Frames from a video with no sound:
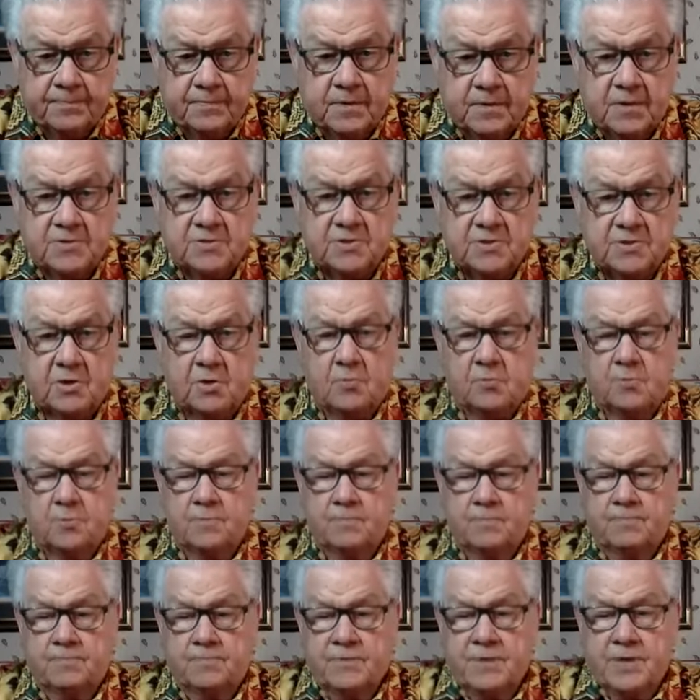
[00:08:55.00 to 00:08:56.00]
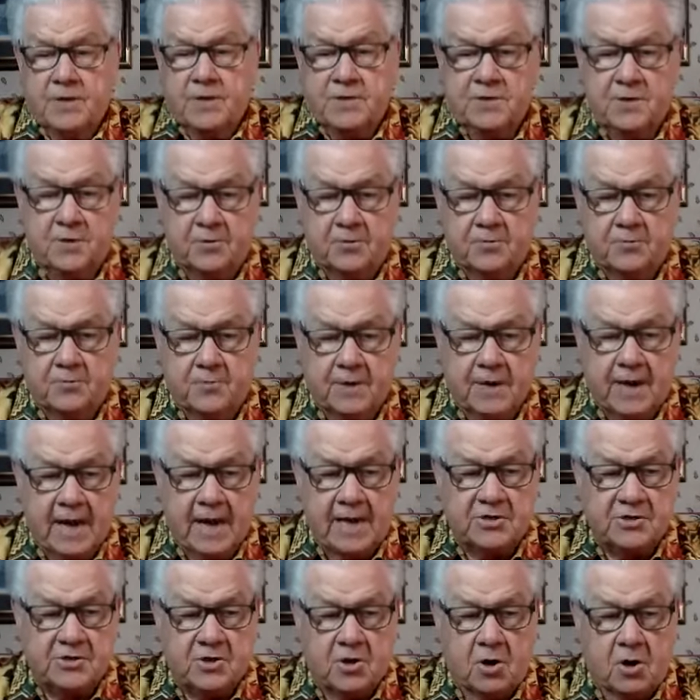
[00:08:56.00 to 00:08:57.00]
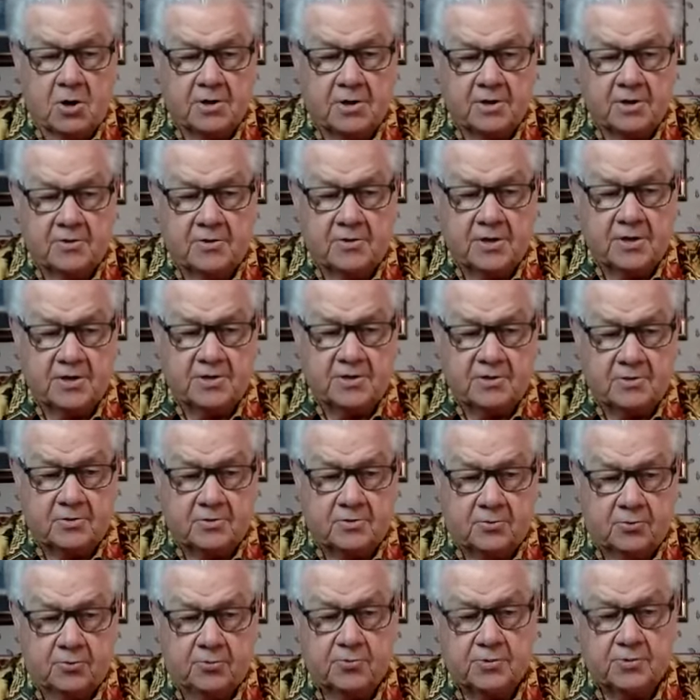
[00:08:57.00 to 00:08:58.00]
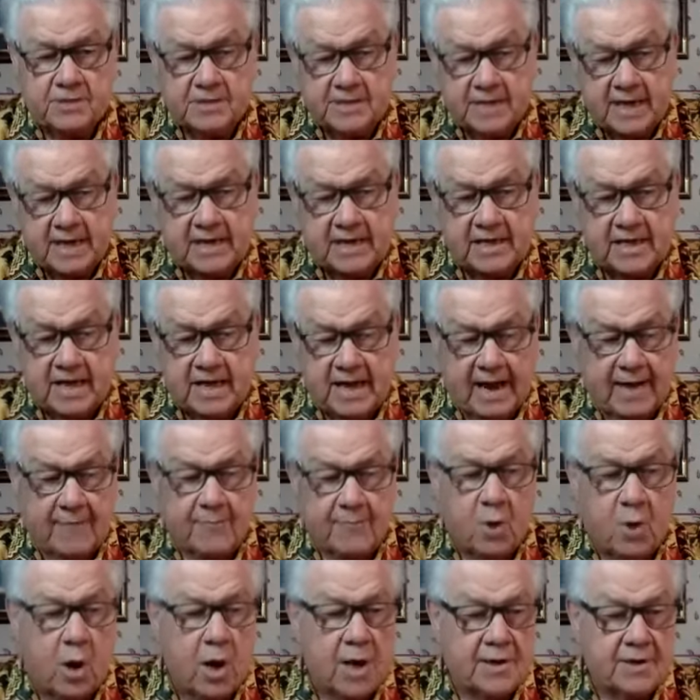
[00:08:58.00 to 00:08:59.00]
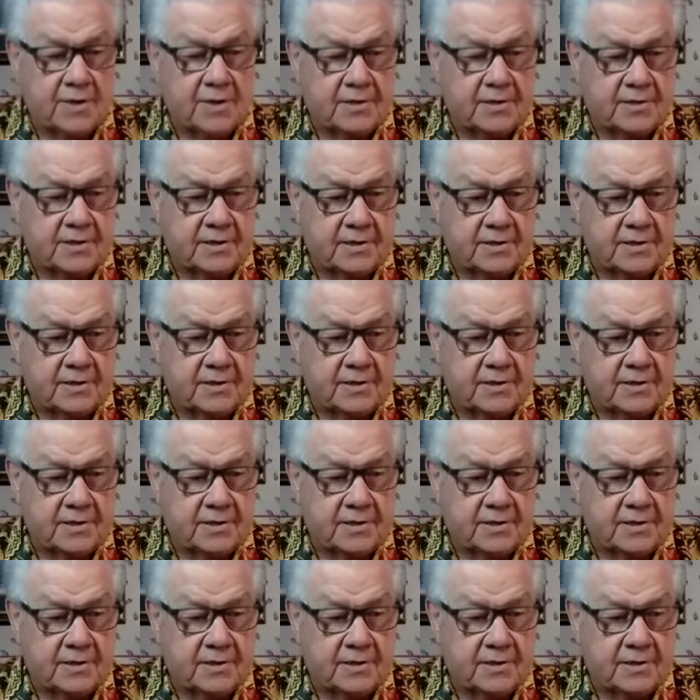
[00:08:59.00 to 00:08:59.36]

So you know, when I started this crusade that I'm on